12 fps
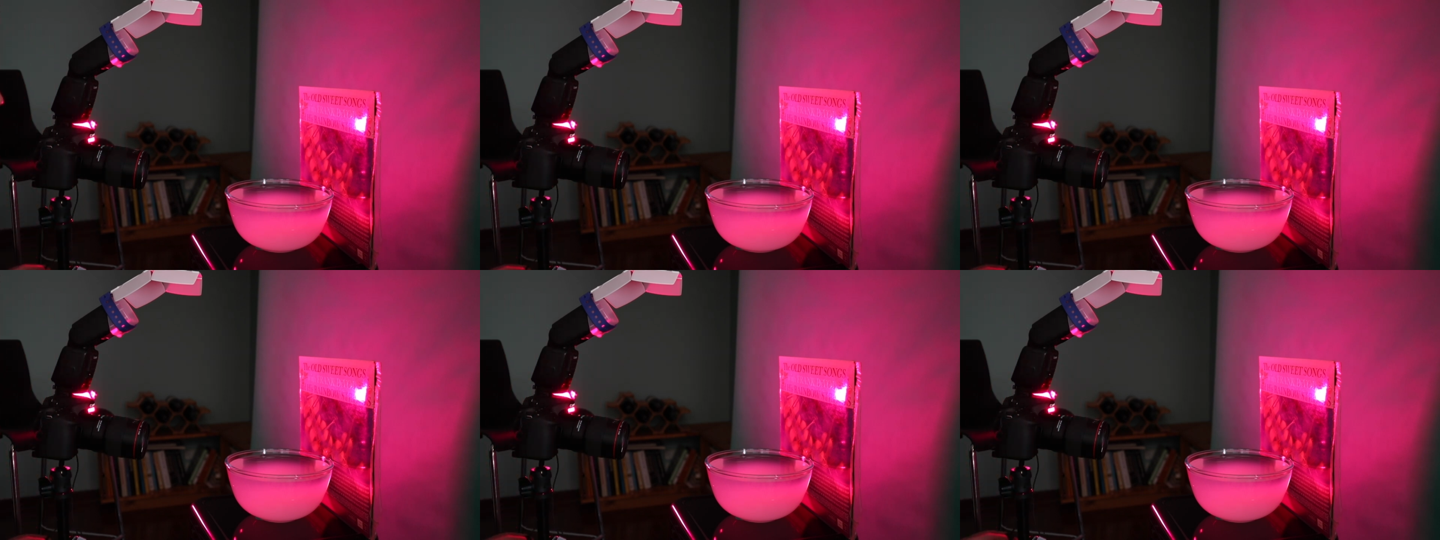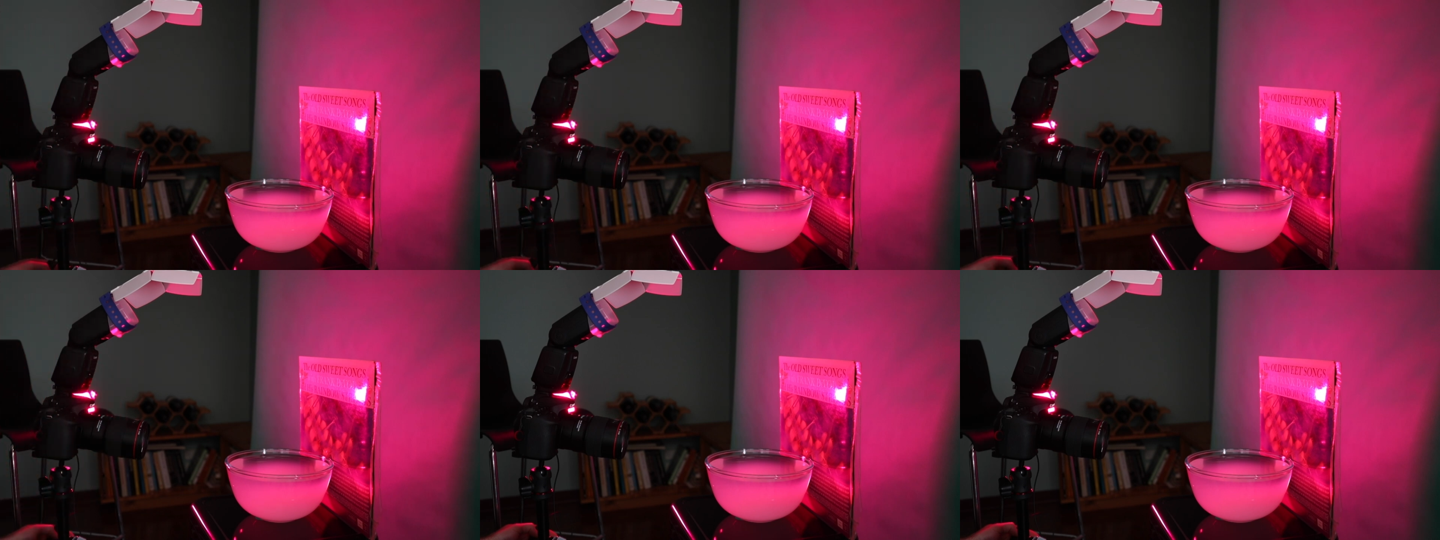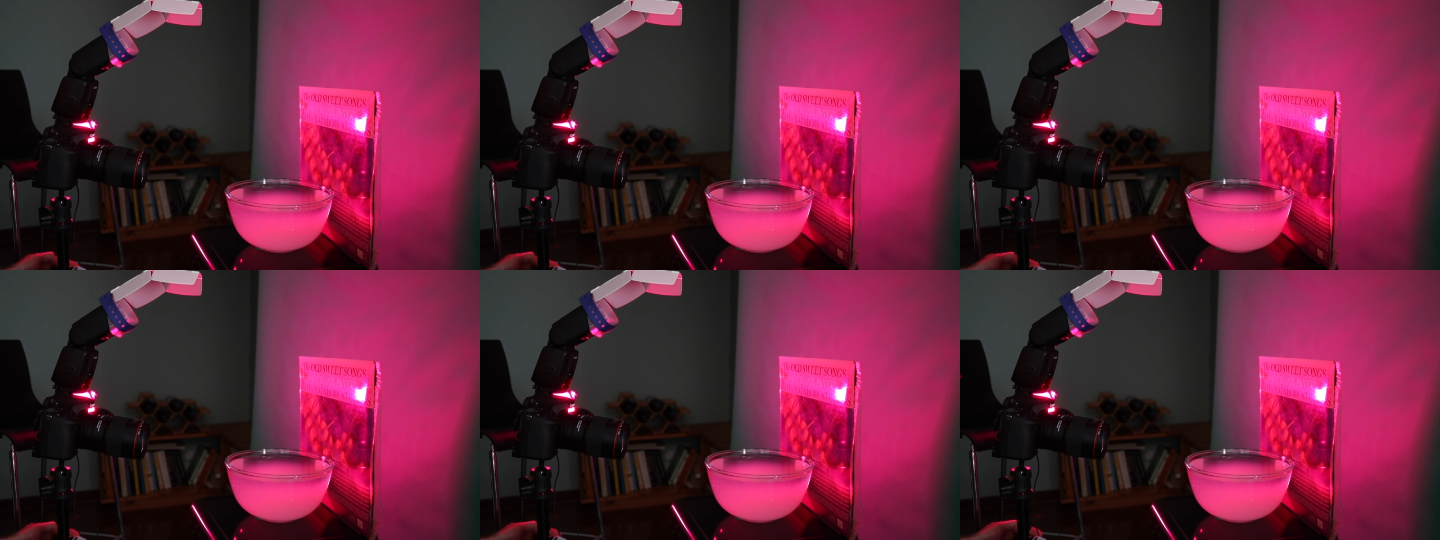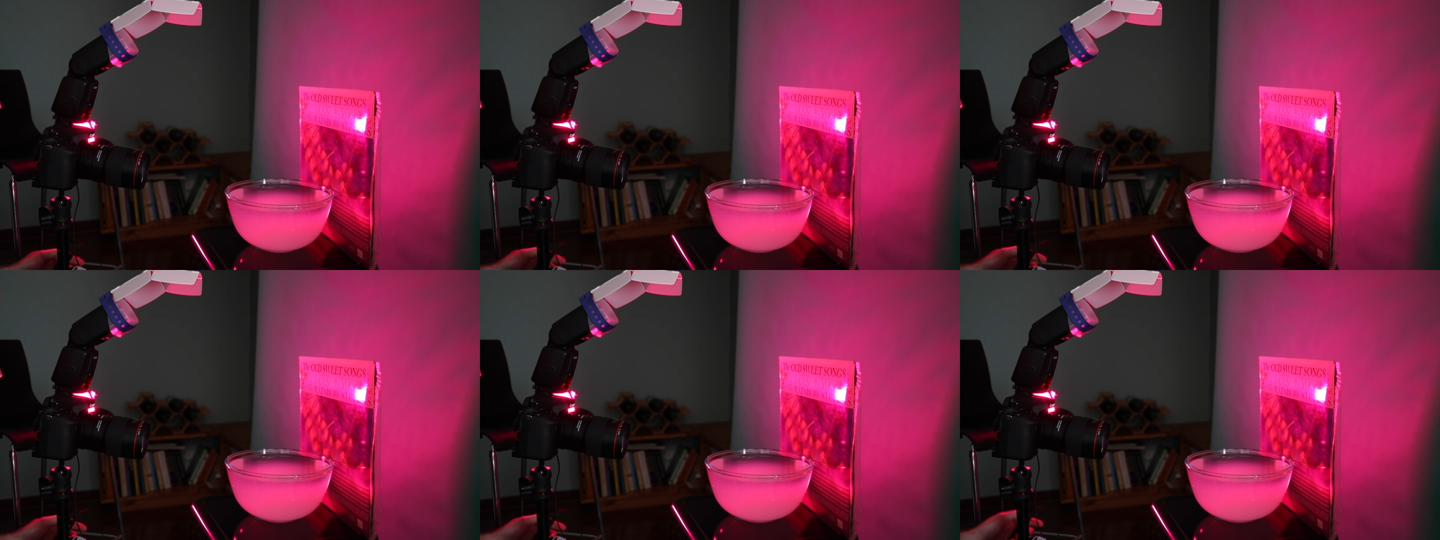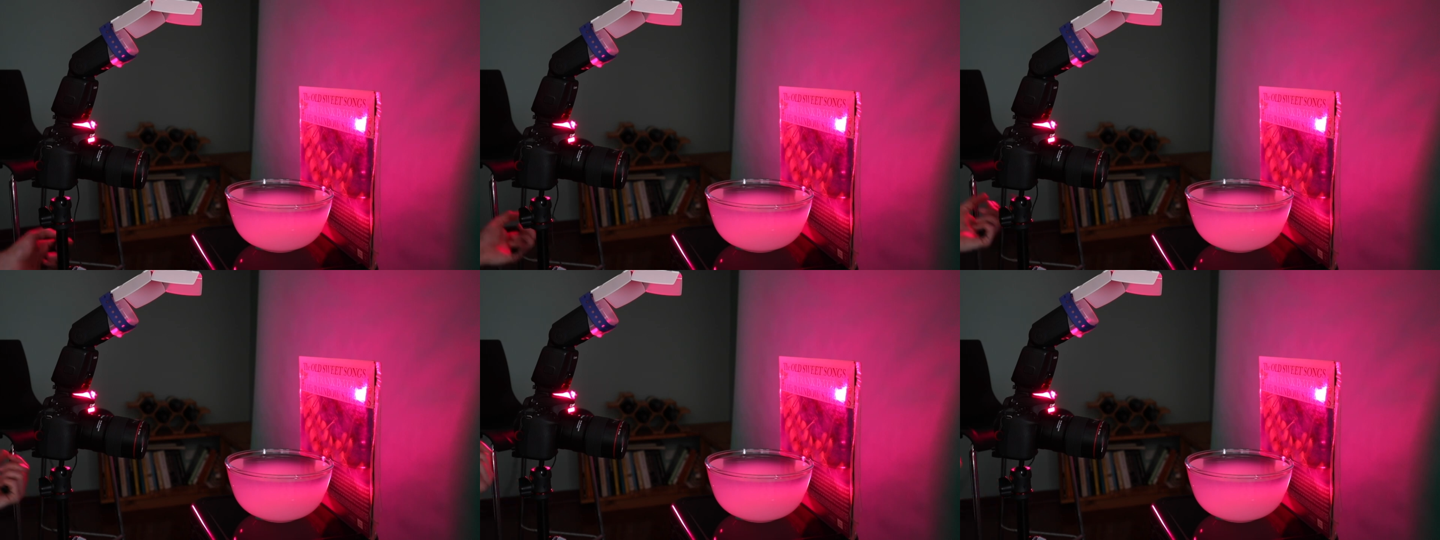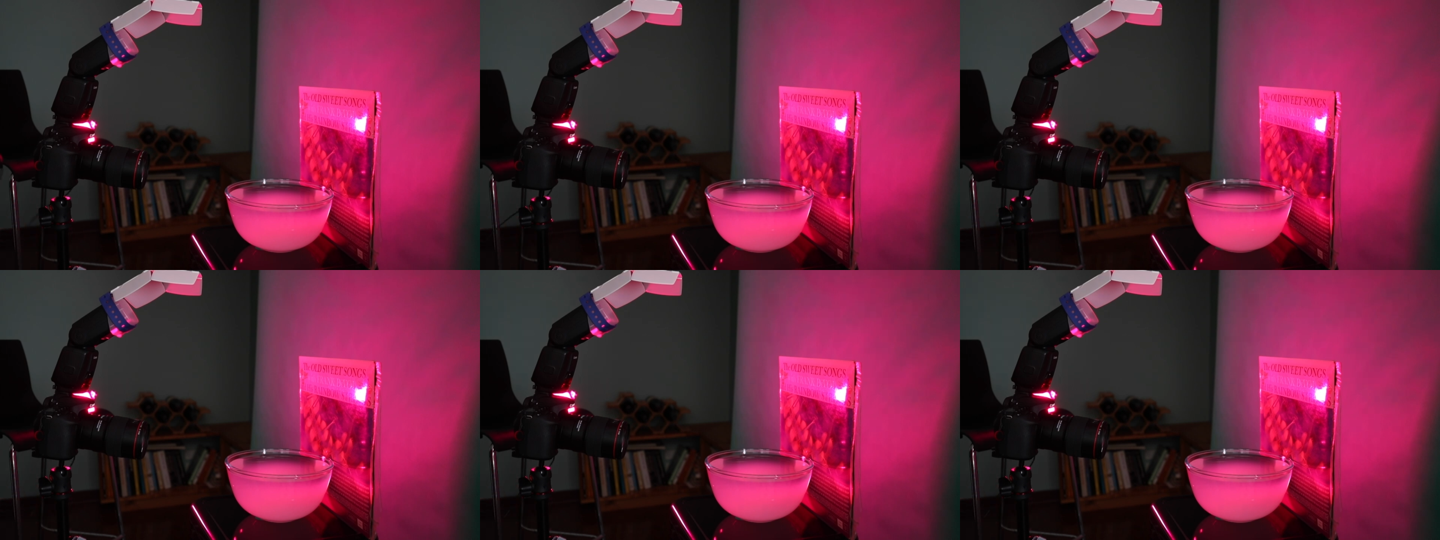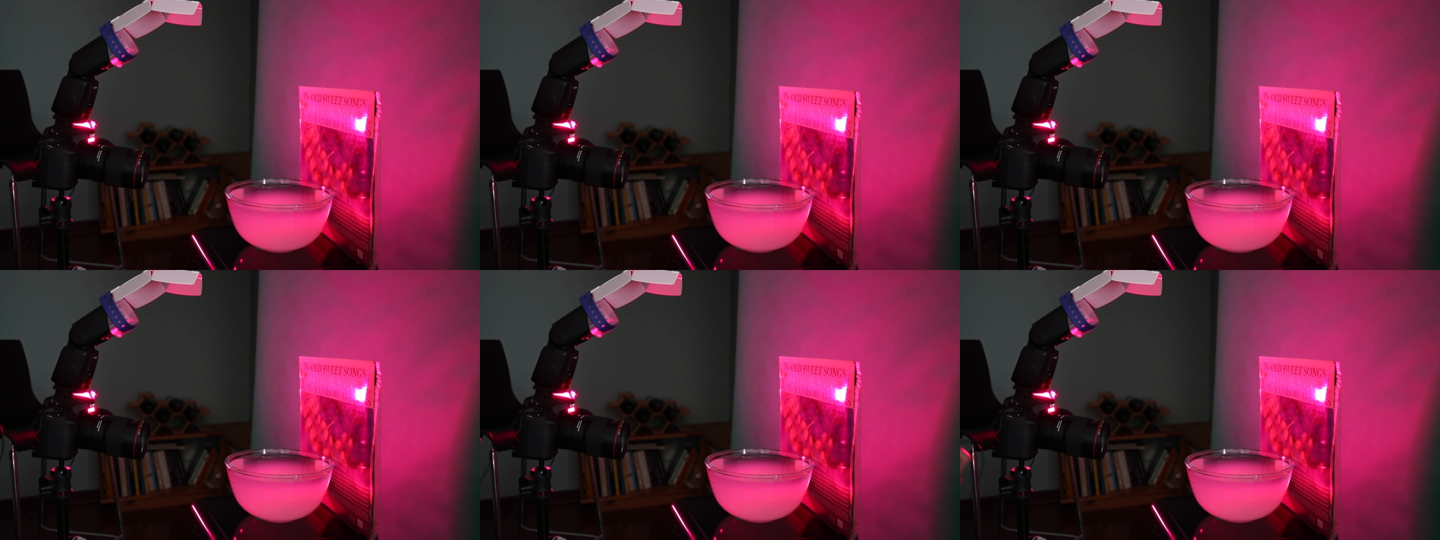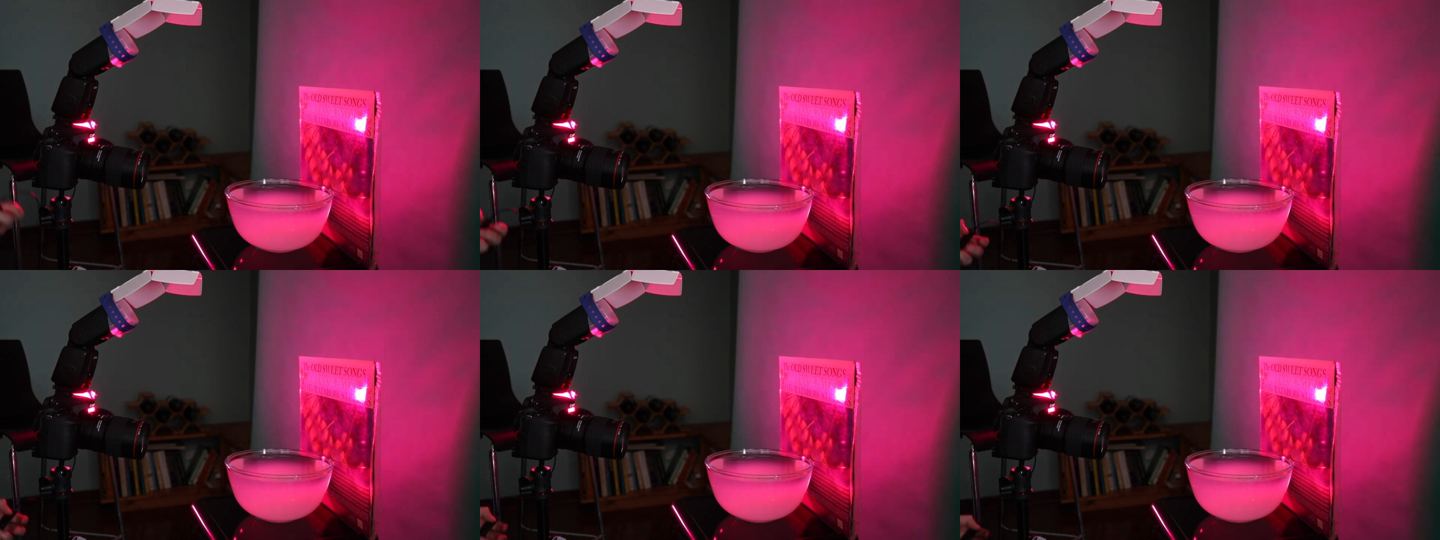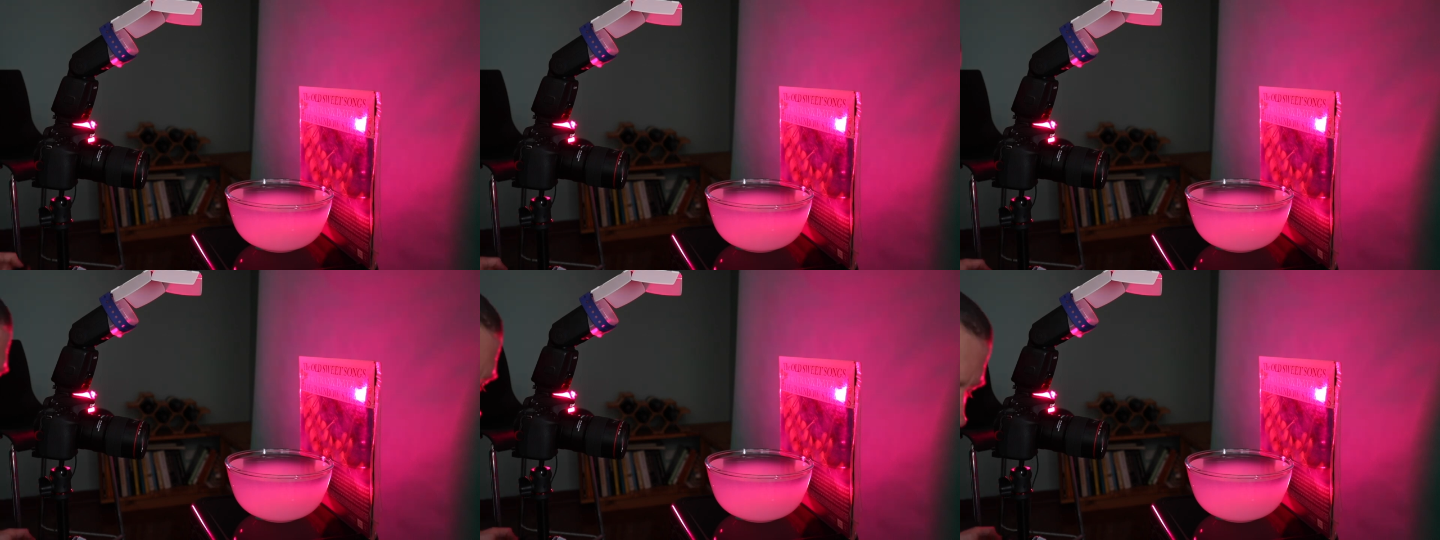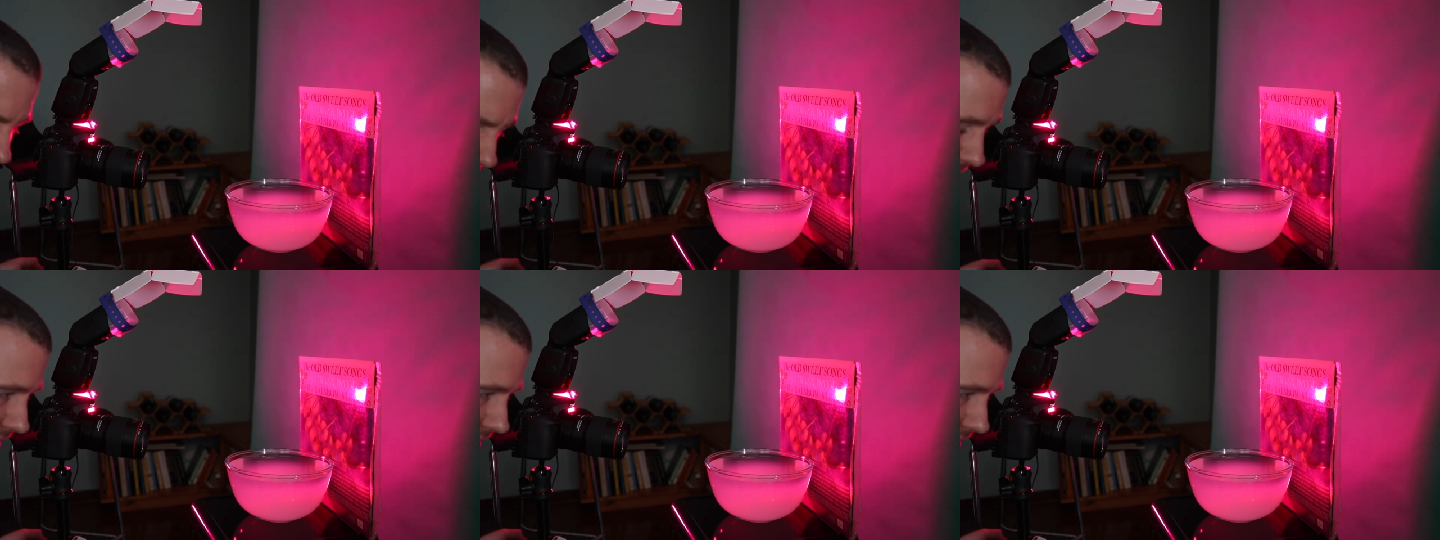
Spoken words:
Nobody's mouth can be seen.